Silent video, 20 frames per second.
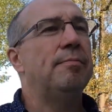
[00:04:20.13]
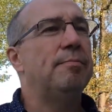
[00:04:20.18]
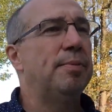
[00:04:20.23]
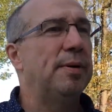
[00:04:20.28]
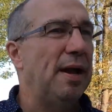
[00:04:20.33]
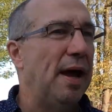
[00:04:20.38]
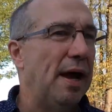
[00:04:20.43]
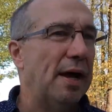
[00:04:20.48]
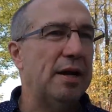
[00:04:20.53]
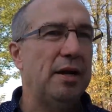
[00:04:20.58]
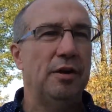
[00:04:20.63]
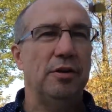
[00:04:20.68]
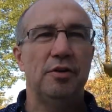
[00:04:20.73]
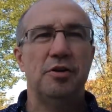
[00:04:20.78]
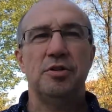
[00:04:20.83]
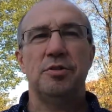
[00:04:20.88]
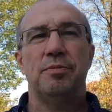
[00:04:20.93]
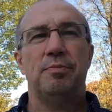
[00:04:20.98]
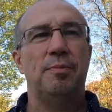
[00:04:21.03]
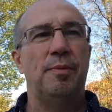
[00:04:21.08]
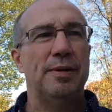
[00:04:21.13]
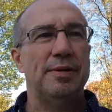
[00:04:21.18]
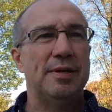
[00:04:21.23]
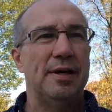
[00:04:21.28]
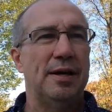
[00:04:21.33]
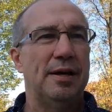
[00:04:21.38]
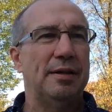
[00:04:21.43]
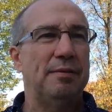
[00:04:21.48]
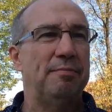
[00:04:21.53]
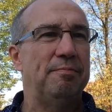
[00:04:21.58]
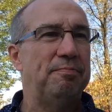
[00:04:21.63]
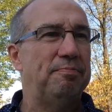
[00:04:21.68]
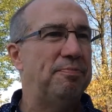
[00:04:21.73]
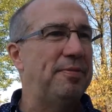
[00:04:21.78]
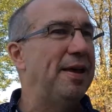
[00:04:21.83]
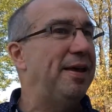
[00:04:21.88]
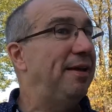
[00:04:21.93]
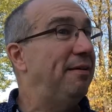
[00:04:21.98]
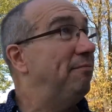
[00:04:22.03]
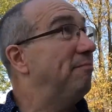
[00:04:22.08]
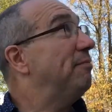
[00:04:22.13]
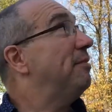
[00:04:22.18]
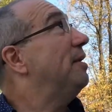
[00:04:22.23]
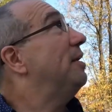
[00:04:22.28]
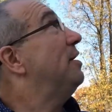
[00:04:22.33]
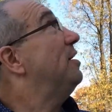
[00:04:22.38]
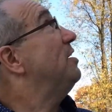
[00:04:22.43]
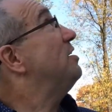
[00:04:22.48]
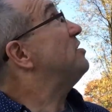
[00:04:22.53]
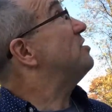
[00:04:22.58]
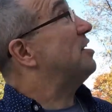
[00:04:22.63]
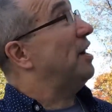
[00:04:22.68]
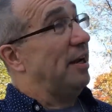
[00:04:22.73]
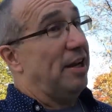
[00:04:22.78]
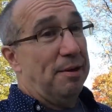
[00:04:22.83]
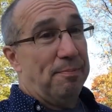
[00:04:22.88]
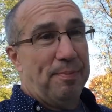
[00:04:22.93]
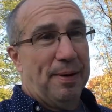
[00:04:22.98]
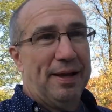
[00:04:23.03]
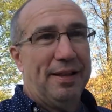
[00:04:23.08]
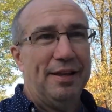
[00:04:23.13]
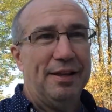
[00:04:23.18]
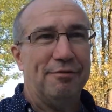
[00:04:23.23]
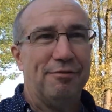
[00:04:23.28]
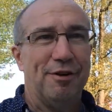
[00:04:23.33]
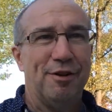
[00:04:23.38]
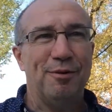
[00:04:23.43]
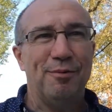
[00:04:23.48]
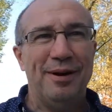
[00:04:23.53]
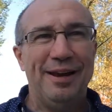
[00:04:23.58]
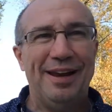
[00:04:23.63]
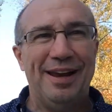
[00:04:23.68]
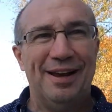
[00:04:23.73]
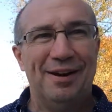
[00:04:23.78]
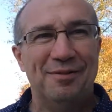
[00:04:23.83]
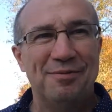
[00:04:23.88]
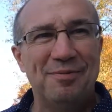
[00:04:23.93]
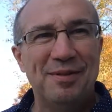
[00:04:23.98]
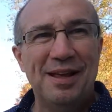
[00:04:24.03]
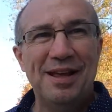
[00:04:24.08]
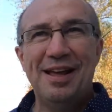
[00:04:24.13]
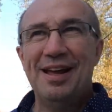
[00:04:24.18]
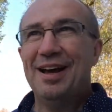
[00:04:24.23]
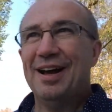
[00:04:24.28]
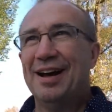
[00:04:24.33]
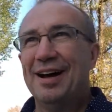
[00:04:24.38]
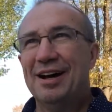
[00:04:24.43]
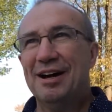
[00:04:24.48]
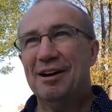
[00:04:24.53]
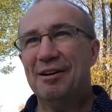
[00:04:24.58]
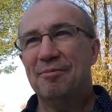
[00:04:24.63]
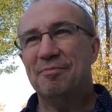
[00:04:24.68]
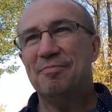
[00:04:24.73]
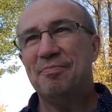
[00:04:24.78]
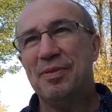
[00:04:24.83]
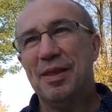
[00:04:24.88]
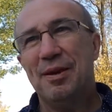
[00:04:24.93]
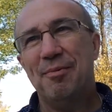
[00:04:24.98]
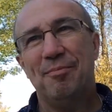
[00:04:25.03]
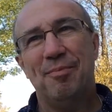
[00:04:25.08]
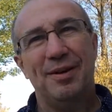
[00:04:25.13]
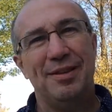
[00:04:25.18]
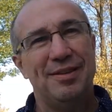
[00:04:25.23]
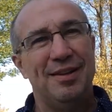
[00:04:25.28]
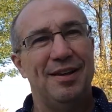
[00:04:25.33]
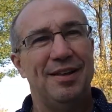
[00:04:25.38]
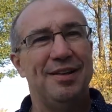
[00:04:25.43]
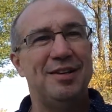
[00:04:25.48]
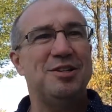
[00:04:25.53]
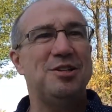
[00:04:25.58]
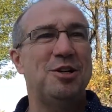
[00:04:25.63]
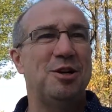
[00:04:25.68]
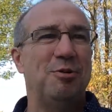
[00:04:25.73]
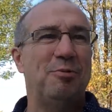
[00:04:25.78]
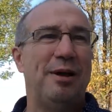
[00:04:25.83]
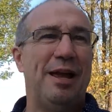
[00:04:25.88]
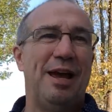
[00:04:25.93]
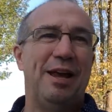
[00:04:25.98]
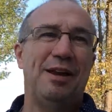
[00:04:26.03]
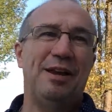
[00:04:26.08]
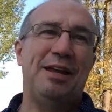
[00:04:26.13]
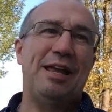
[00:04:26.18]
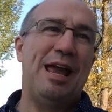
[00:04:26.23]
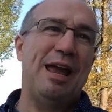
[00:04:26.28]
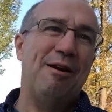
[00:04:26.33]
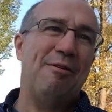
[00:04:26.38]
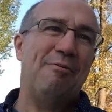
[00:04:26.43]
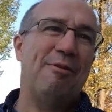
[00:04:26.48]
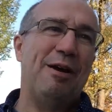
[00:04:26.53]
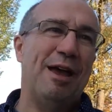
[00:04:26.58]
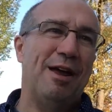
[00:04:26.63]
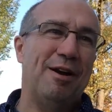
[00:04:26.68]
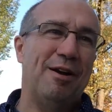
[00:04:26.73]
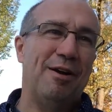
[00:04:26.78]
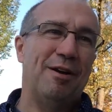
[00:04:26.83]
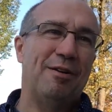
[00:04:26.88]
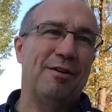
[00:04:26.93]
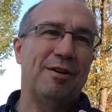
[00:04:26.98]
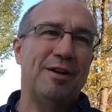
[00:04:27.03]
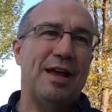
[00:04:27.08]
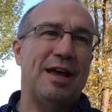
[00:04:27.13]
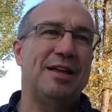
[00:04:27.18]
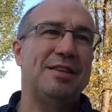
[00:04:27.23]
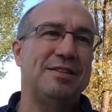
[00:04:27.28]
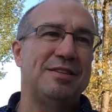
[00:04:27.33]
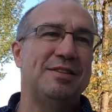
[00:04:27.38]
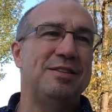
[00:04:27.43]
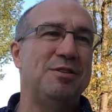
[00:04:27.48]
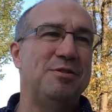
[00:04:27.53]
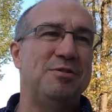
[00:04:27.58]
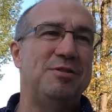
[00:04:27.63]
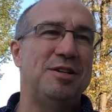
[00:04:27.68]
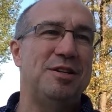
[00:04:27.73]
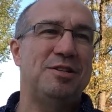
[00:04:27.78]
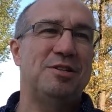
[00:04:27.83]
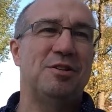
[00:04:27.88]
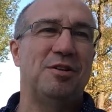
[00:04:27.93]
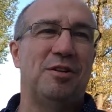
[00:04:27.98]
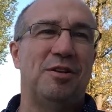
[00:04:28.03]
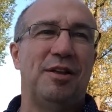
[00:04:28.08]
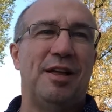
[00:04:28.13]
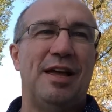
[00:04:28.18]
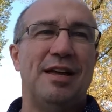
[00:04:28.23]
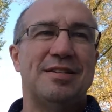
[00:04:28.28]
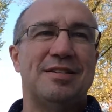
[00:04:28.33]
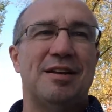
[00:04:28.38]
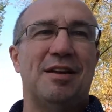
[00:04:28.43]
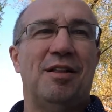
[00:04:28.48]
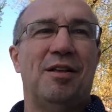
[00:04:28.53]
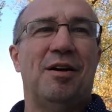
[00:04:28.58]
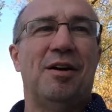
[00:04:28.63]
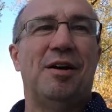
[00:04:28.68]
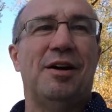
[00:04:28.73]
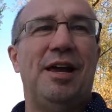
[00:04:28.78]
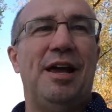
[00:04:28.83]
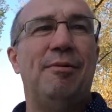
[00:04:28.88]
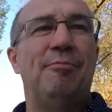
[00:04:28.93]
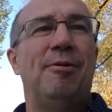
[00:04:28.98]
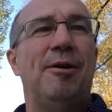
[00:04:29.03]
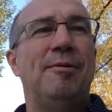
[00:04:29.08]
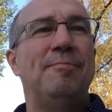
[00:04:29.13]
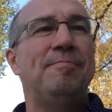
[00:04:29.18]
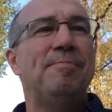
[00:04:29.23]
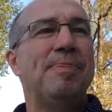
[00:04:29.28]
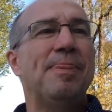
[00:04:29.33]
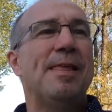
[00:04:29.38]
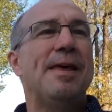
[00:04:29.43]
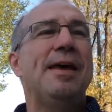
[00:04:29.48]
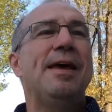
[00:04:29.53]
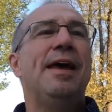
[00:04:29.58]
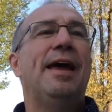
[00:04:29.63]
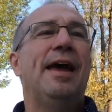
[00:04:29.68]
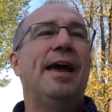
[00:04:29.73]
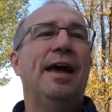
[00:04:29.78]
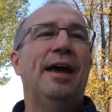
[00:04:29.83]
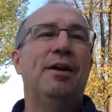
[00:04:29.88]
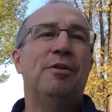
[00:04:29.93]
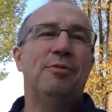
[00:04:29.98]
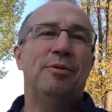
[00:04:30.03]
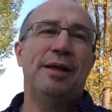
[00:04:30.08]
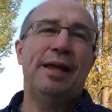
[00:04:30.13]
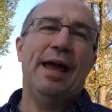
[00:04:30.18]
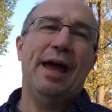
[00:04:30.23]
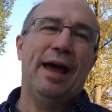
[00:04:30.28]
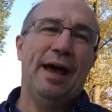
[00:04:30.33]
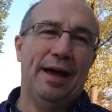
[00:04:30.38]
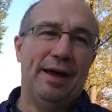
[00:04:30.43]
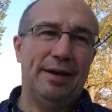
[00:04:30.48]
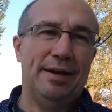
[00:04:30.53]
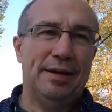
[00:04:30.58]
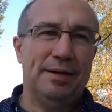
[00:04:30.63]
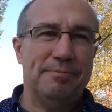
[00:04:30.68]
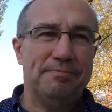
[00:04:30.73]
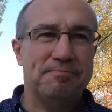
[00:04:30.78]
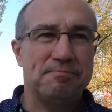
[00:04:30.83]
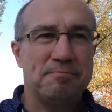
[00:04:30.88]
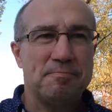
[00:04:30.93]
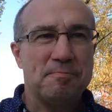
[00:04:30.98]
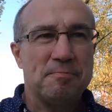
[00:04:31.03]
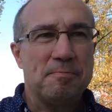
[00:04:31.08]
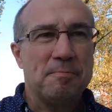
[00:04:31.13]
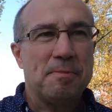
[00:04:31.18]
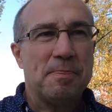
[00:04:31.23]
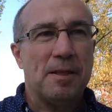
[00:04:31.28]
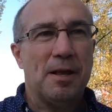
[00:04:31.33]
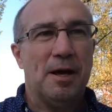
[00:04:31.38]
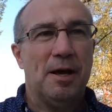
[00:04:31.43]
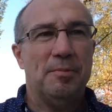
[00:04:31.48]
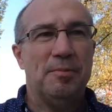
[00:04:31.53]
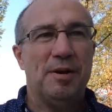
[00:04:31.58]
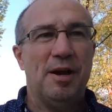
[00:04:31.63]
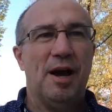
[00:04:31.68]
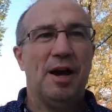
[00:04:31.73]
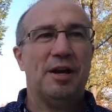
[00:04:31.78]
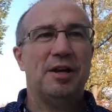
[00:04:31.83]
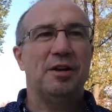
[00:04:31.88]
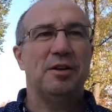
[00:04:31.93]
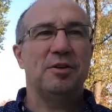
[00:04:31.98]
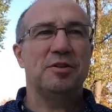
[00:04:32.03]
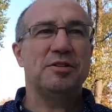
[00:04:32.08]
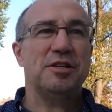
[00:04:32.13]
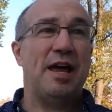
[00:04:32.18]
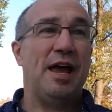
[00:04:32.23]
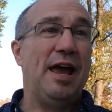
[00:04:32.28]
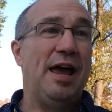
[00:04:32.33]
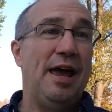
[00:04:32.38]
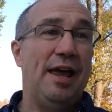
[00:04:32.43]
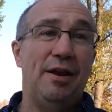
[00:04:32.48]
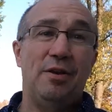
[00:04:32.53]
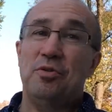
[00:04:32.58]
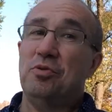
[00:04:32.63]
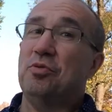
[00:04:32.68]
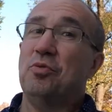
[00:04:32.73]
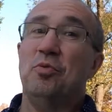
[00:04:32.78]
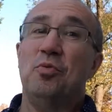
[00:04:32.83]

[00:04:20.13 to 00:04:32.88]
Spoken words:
binoculars, but just got hit by a leaf on the way down. But this year we had our new digital SLR camera, and we had binoculars, and